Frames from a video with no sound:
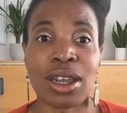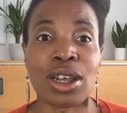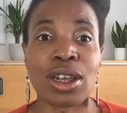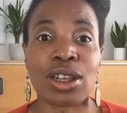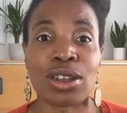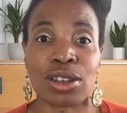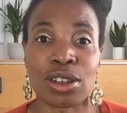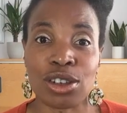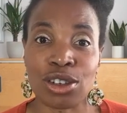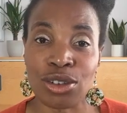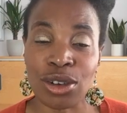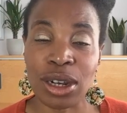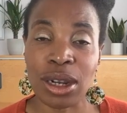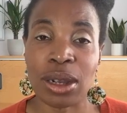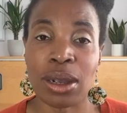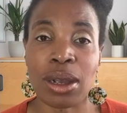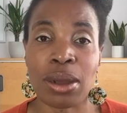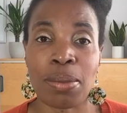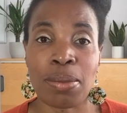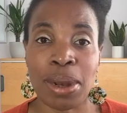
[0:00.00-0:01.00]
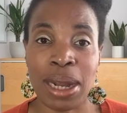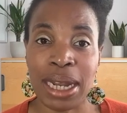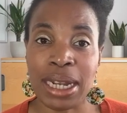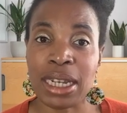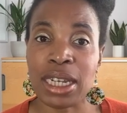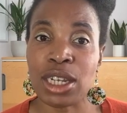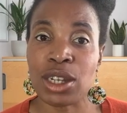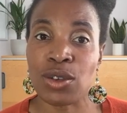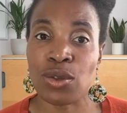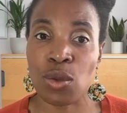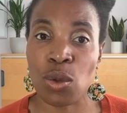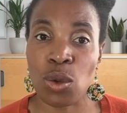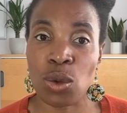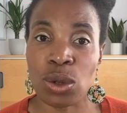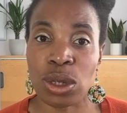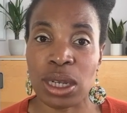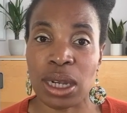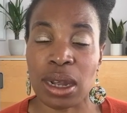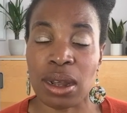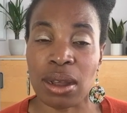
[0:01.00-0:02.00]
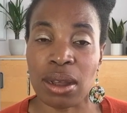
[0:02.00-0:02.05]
so drink plenty of water.